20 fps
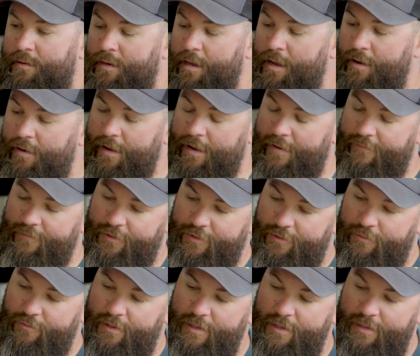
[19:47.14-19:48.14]
Now I have the
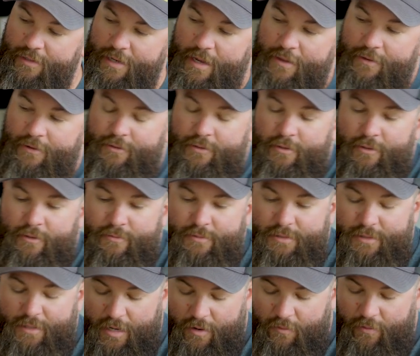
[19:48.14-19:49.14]
3 tether
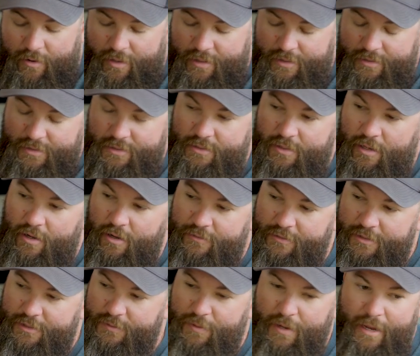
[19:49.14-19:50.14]
tubes that I want to install
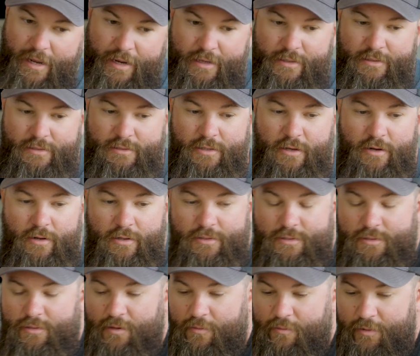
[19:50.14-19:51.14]
in this pack installed,
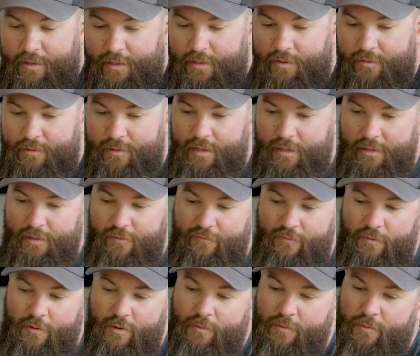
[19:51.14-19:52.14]
so I really don't need the
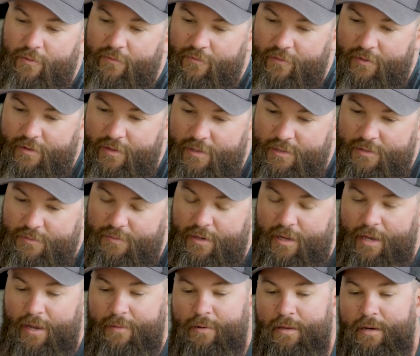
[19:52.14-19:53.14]
4th one for this, but
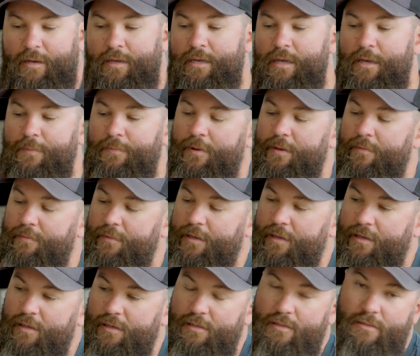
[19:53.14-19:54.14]
I am going to keep it
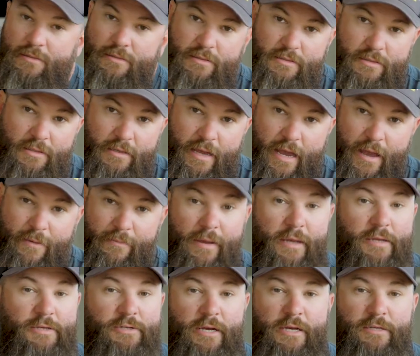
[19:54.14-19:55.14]
because I
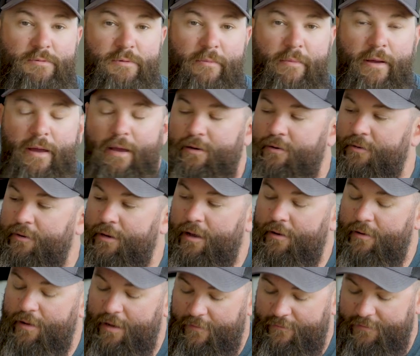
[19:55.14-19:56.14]
may change my mind on
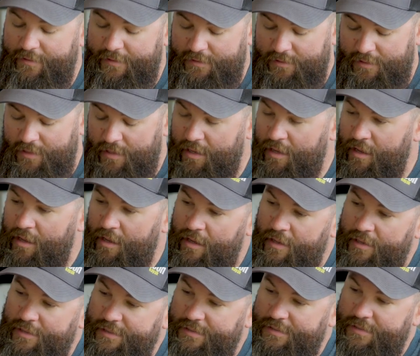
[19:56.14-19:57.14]
how I have this
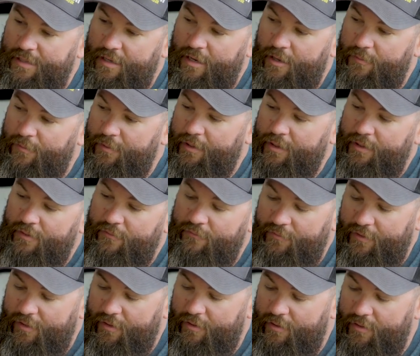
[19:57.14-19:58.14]
set up and
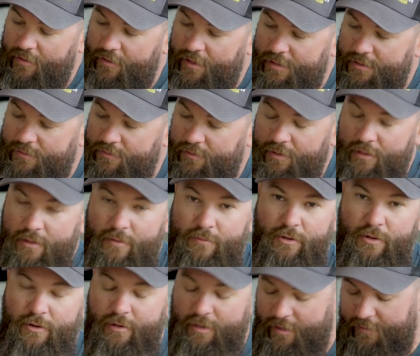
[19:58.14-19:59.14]
configured, and that's really the
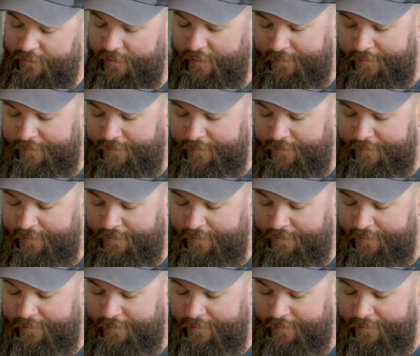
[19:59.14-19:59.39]
beauty of it.